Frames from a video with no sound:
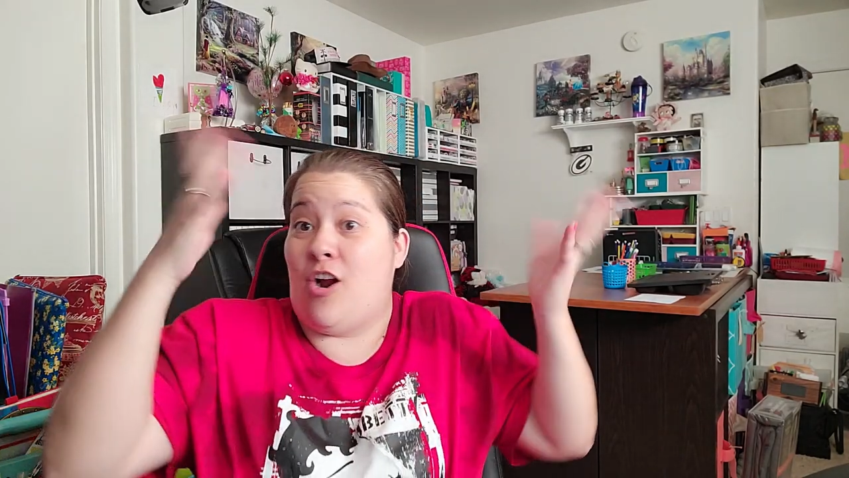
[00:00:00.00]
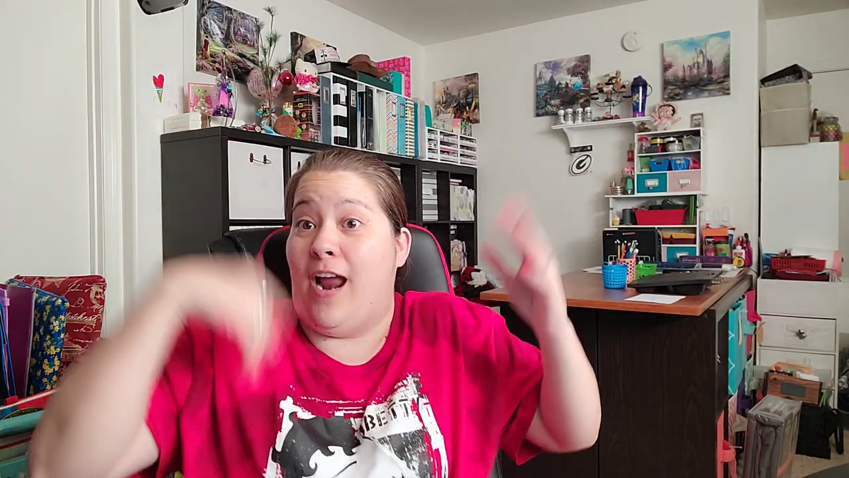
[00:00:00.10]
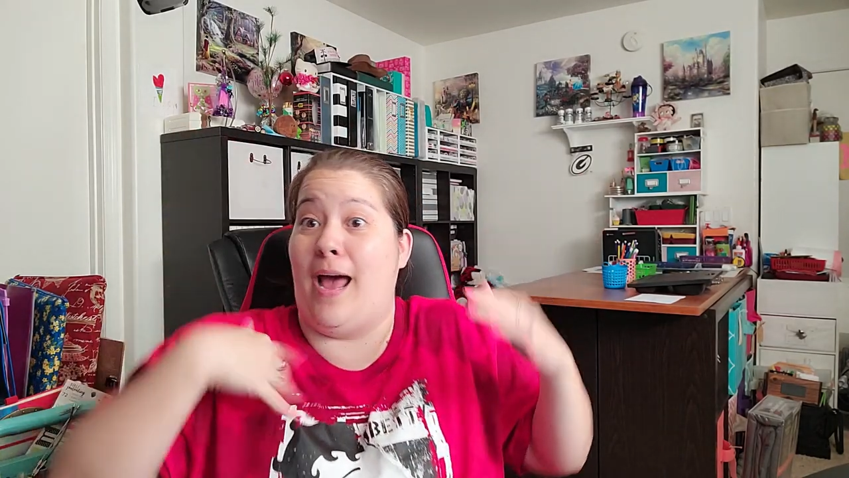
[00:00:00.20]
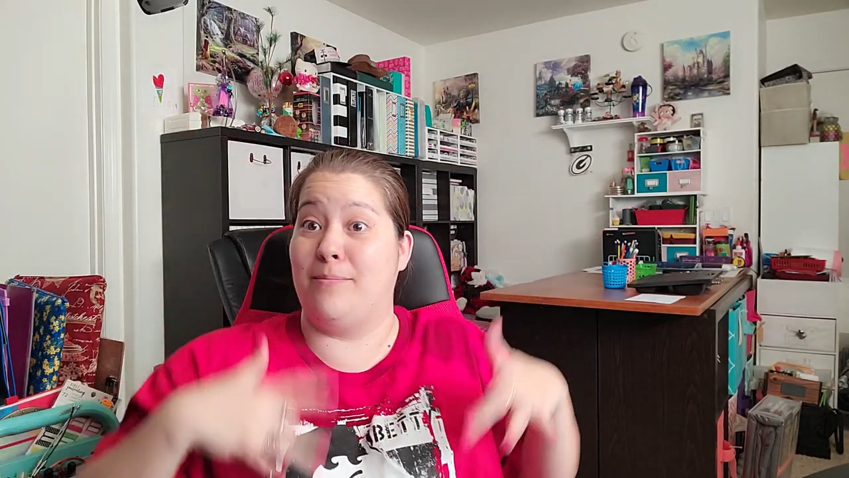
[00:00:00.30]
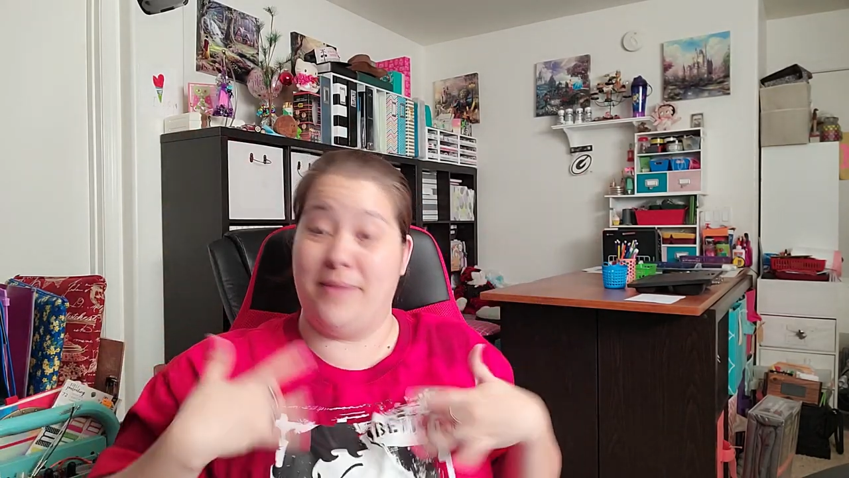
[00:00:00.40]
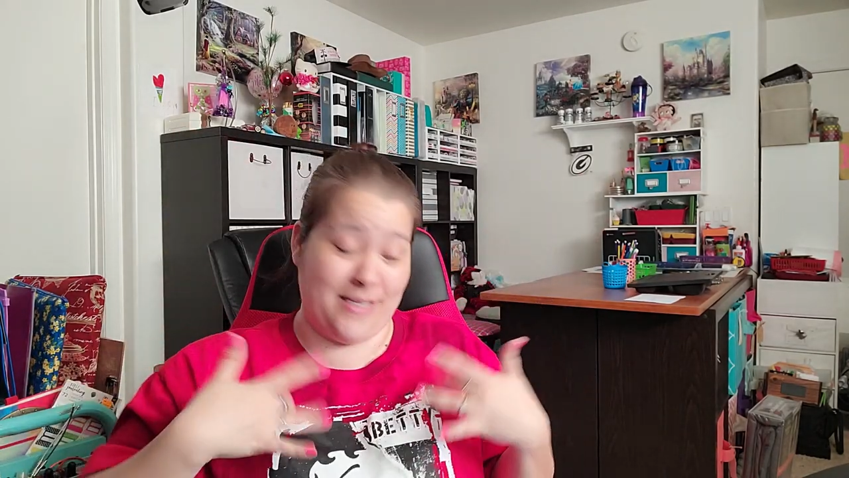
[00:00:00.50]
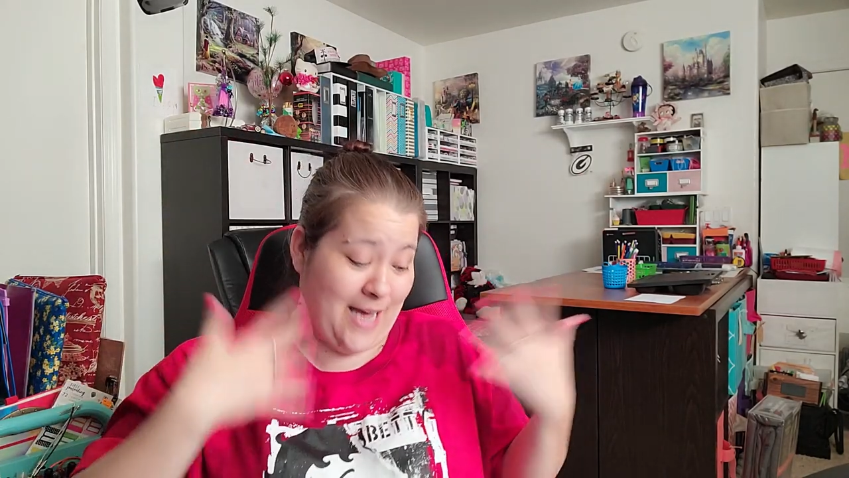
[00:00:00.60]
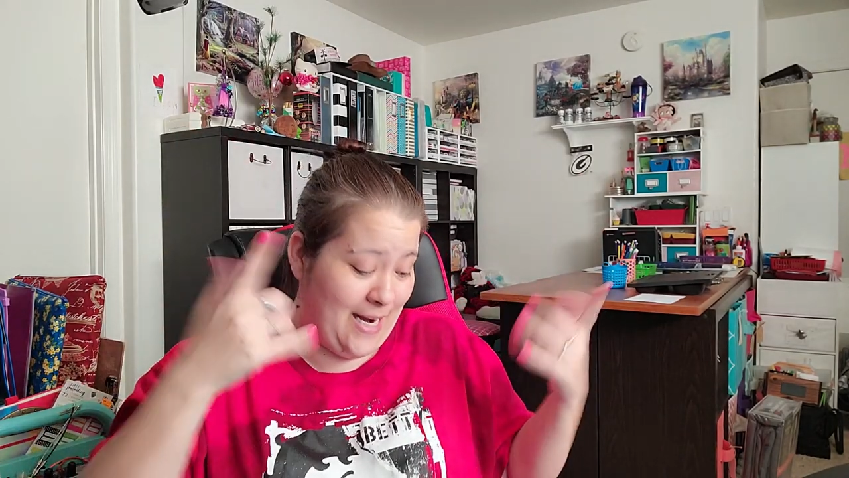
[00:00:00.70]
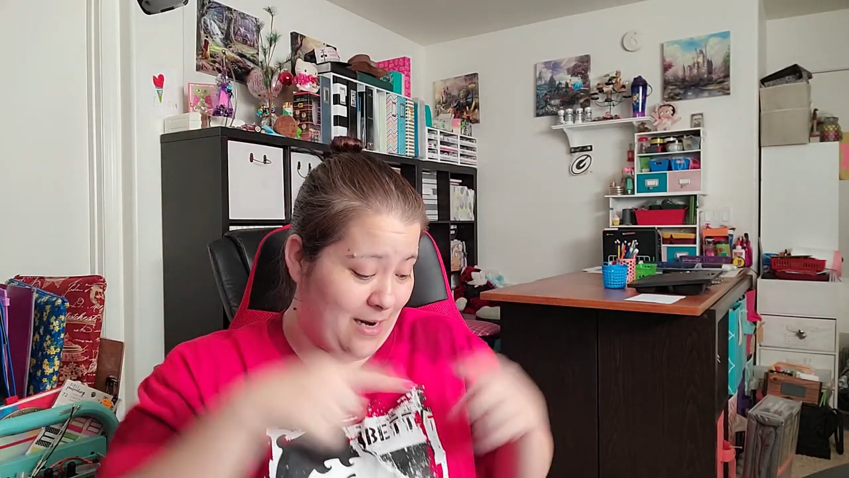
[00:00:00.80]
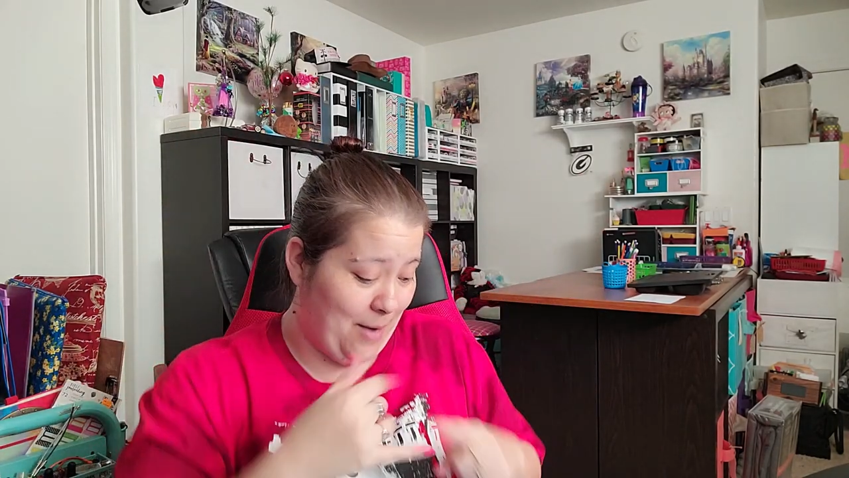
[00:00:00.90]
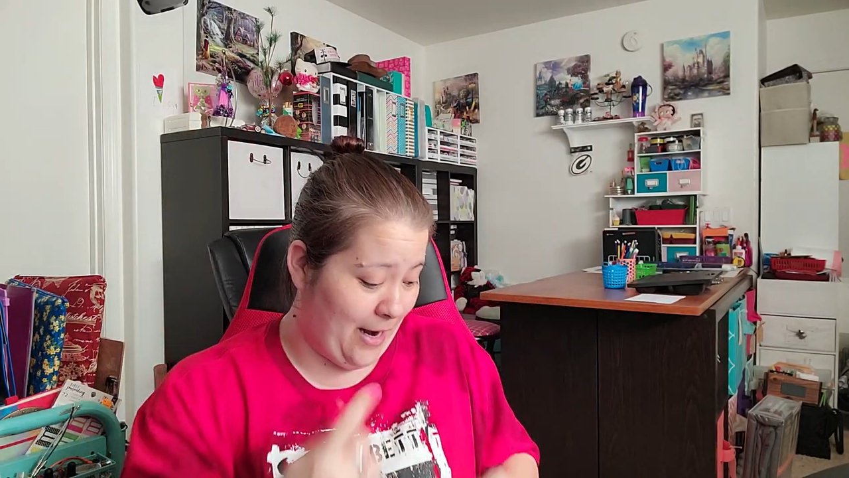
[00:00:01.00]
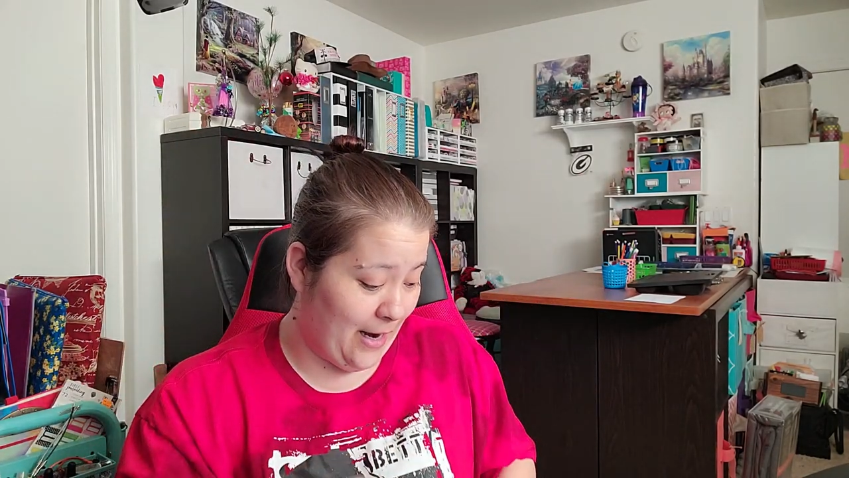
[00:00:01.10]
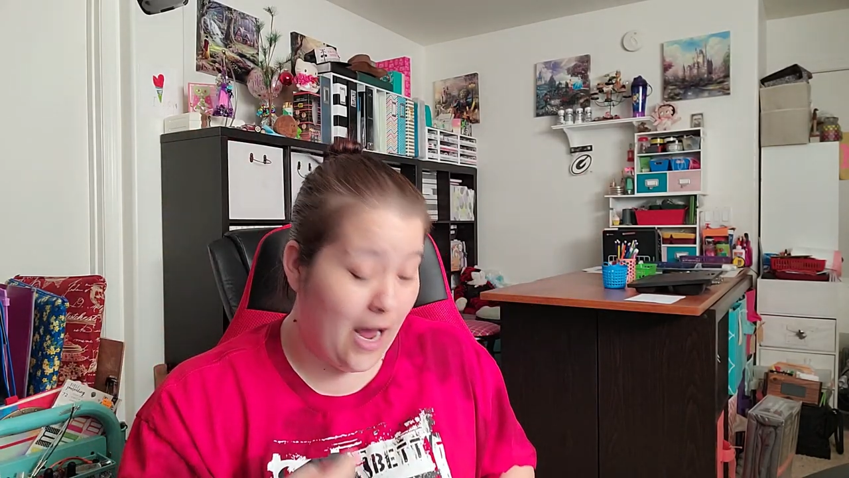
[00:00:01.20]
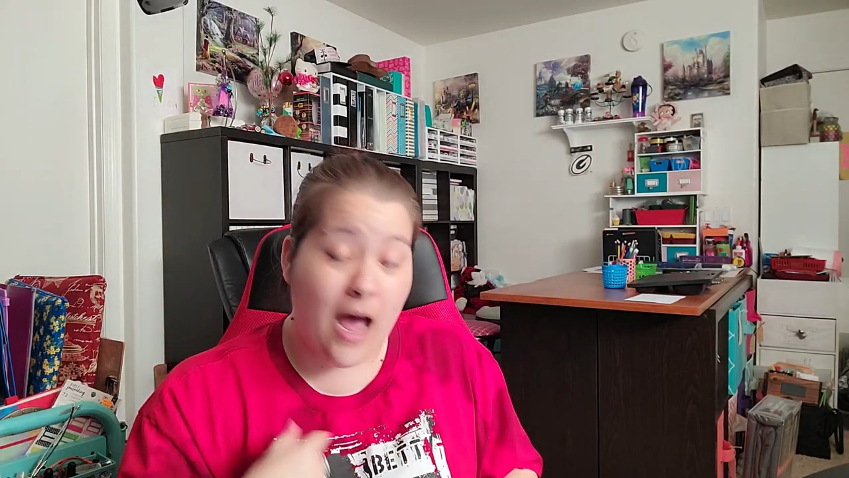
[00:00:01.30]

and I'm excited about it.